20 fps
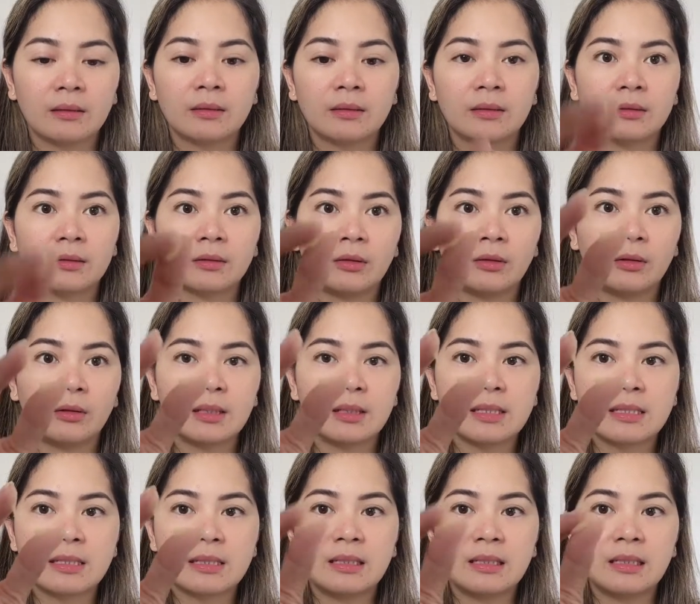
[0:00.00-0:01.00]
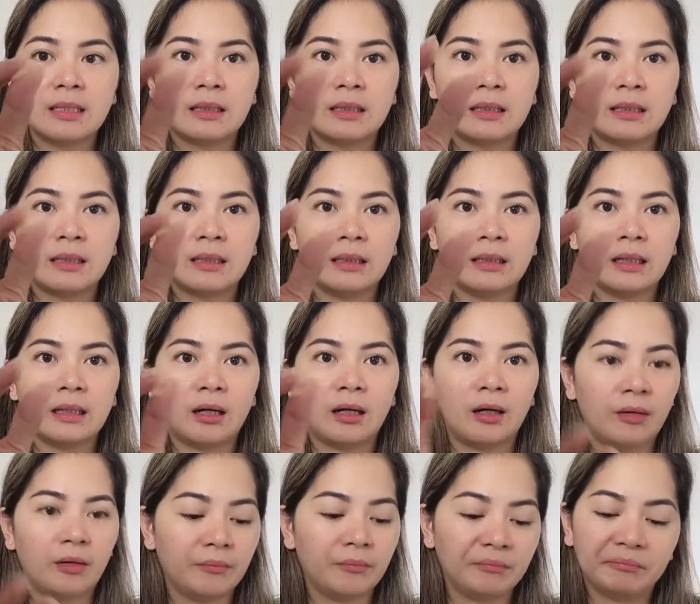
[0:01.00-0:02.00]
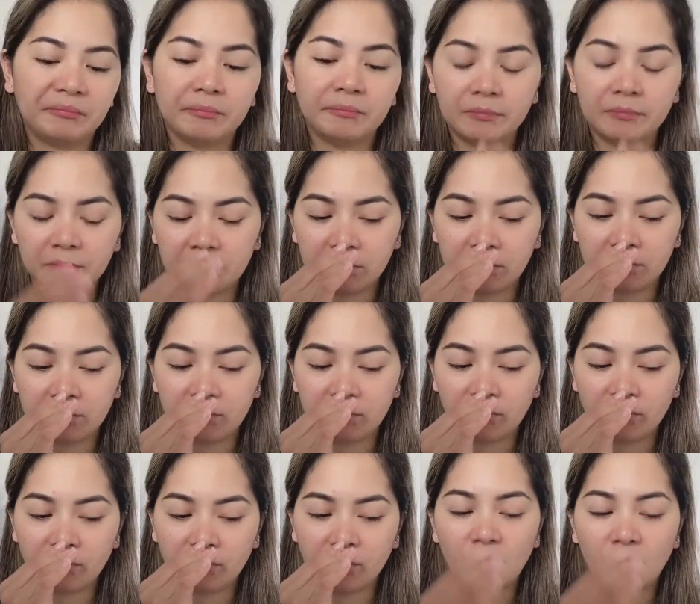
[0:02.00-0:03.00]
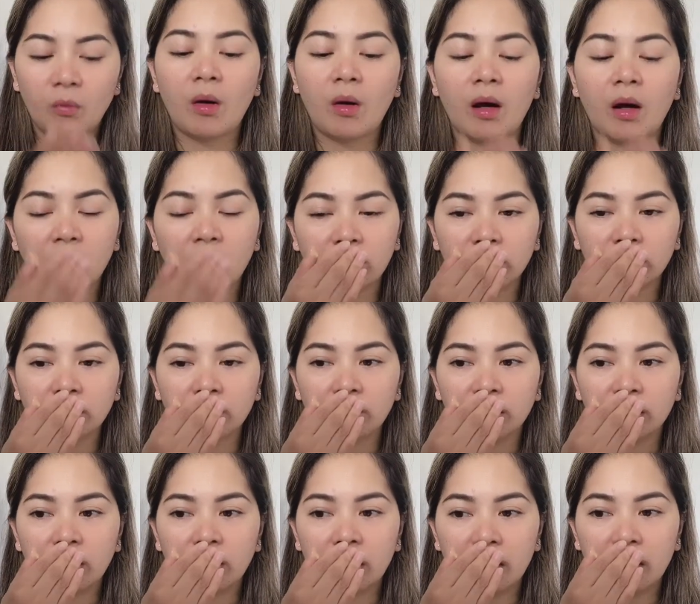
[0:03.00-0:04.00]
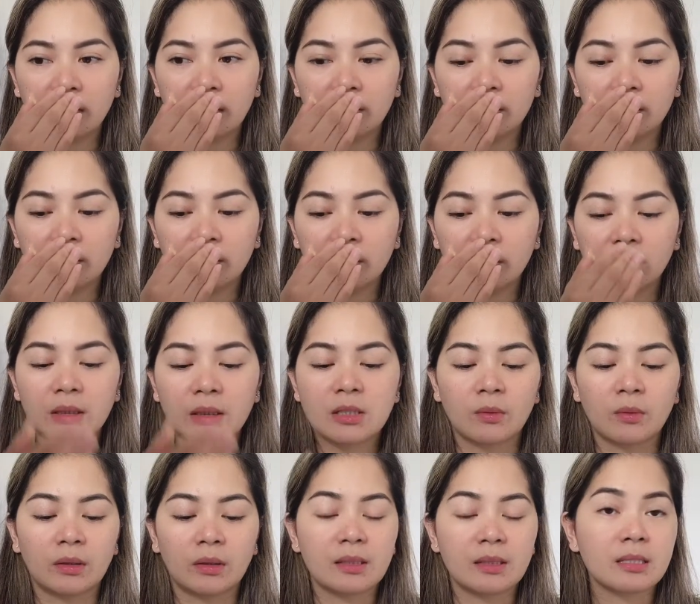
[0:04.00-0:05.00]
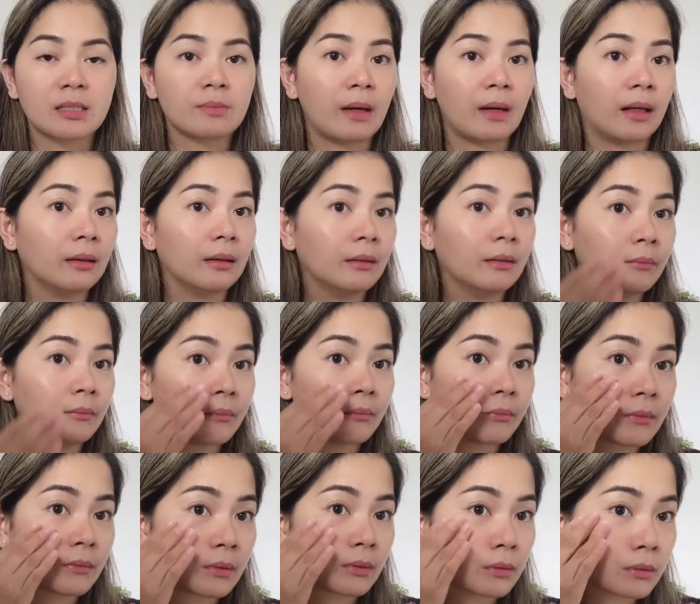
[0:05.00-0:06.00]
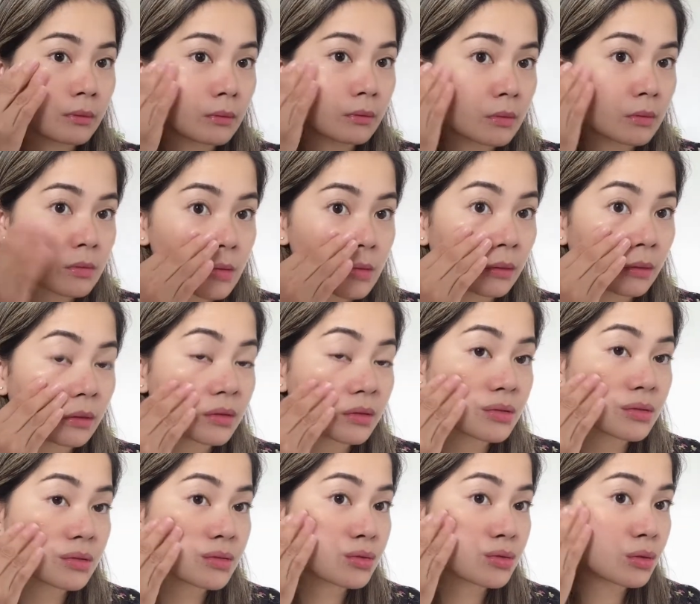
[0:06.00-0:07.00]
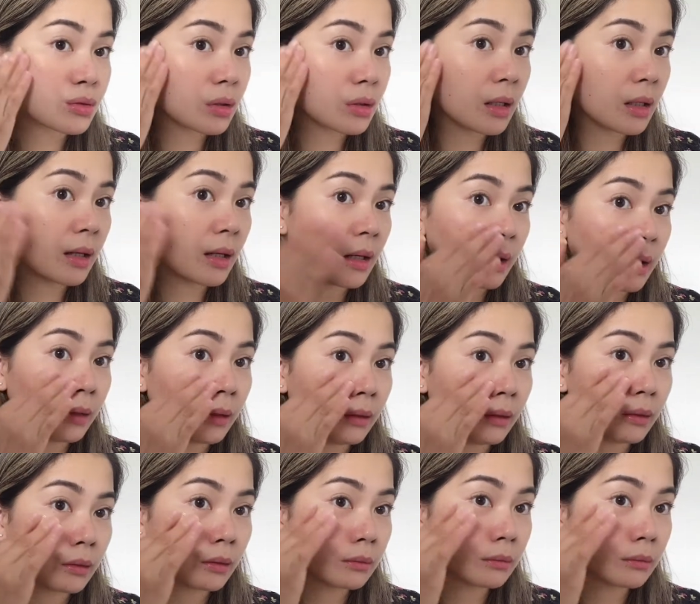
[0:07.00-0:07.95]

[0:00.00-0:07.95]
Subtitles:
So it's sticky. Well, this one has smell. So let's try.